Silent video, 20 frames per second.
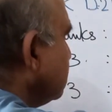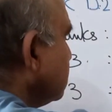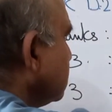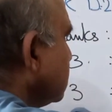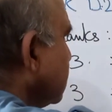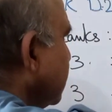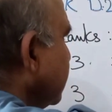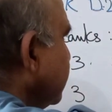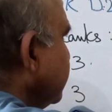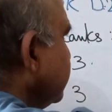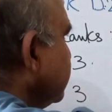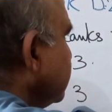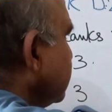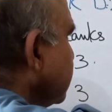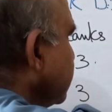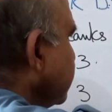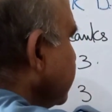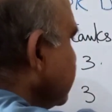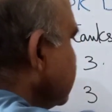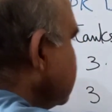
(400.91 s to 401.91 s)
We write
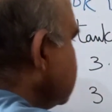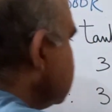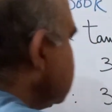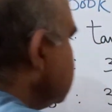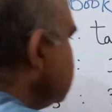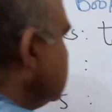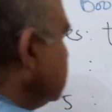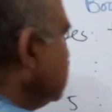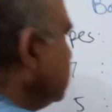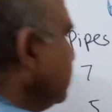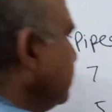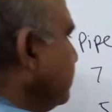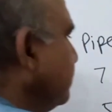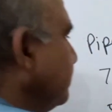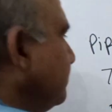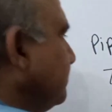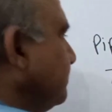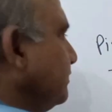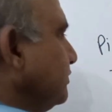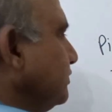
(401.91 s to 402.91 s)
x,
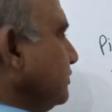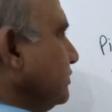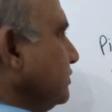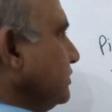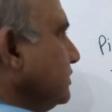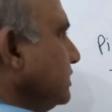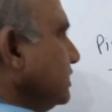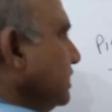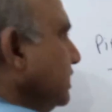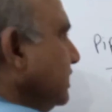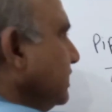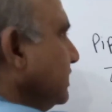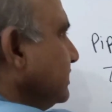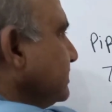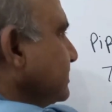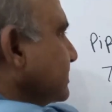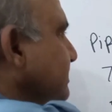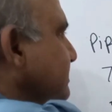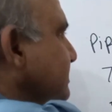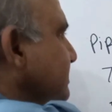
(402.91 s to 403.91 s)
and
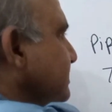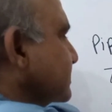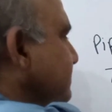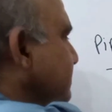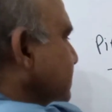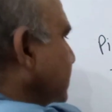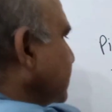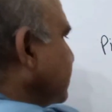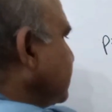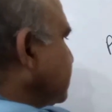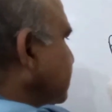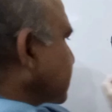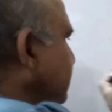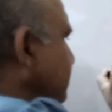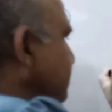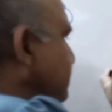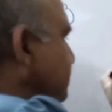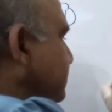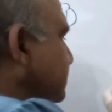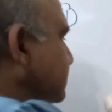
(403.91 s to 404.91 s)
this is like
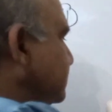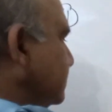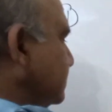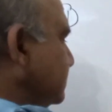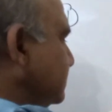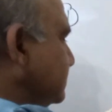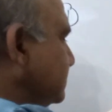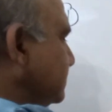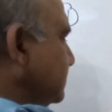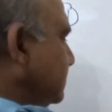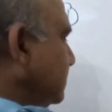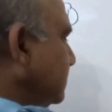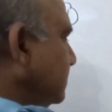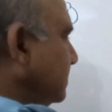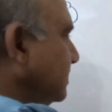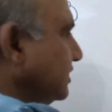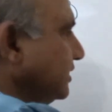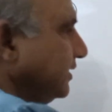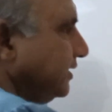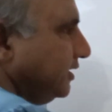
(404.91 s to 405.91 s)
this is
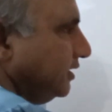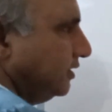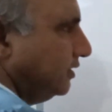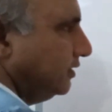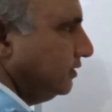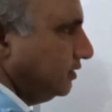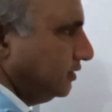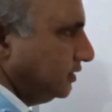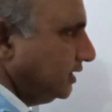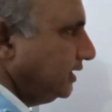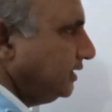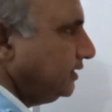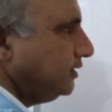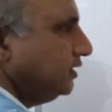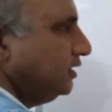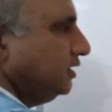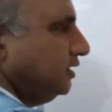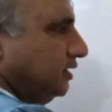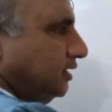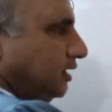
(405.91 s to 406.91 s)
right.
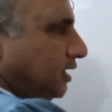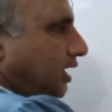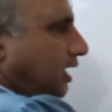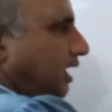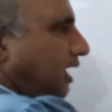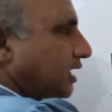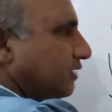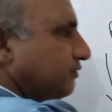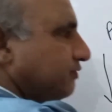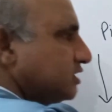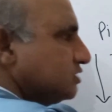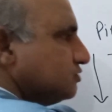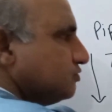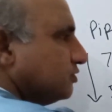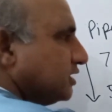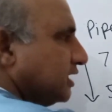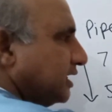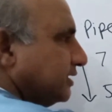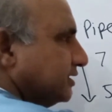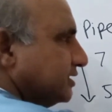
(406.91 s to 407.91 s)
Always we
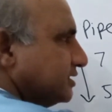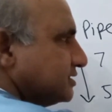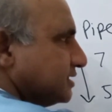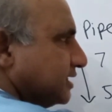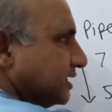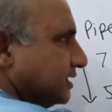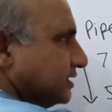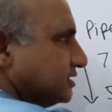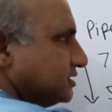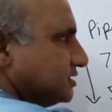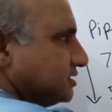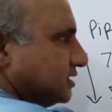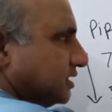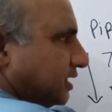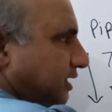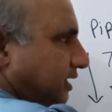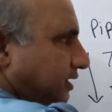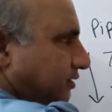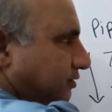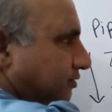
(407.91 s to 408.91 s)
write this x
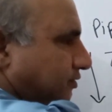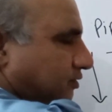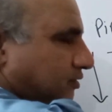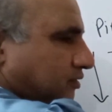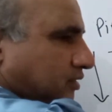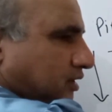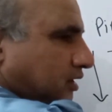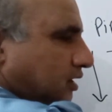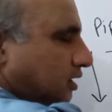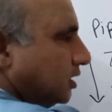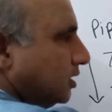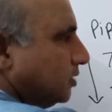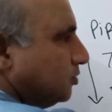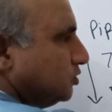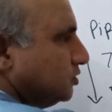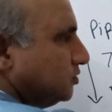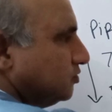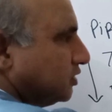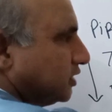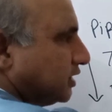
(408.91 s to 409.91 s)
and
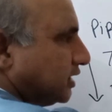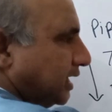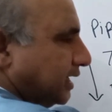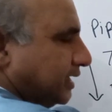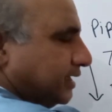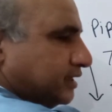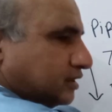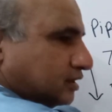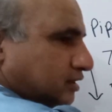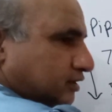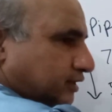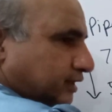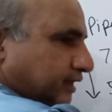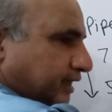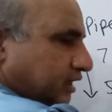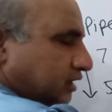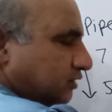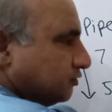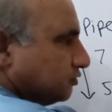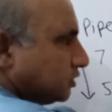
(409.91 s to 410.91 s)
we write a
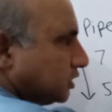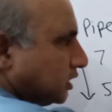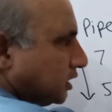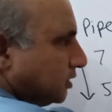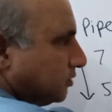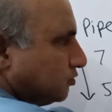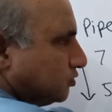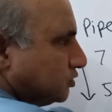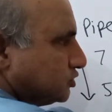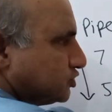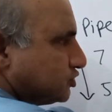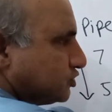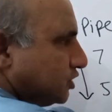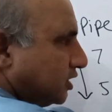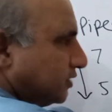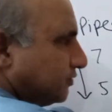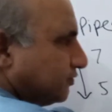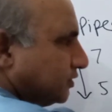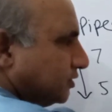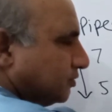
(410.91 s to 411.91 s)
tail. We
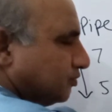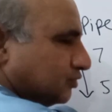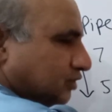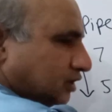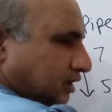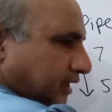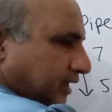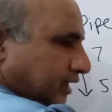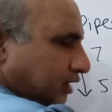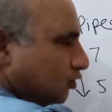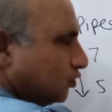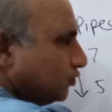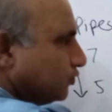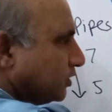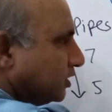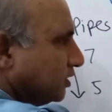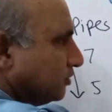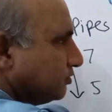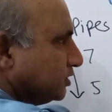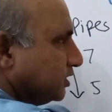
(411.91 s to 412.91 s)
start from the arrow
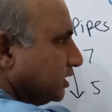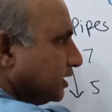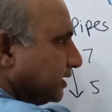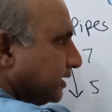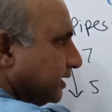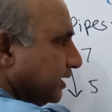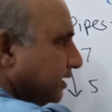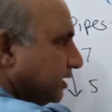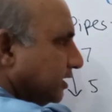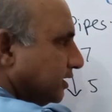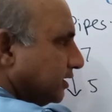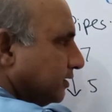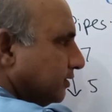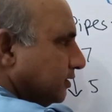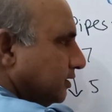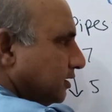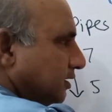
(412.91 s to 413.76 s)
from the here.